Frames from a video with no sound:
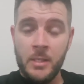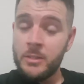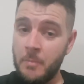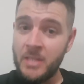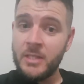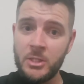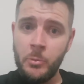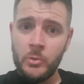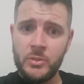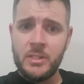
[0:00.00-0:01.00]
So massage
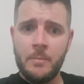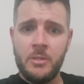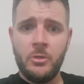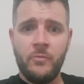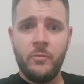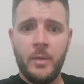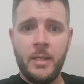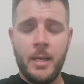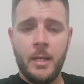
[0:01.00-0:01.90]
balls are something new for me.